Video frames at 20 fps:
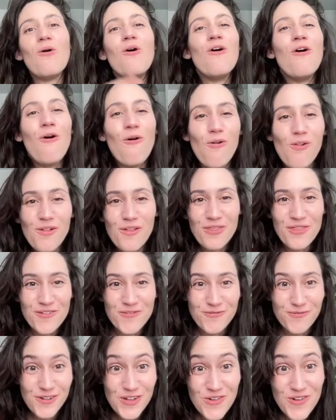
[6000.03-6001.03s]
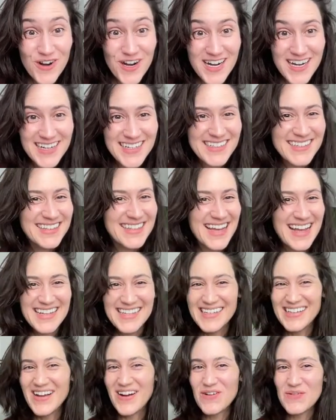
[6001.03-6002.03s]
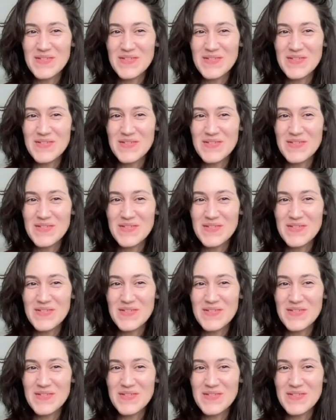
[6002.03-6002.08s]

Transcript: a hole in the floor. That, you know,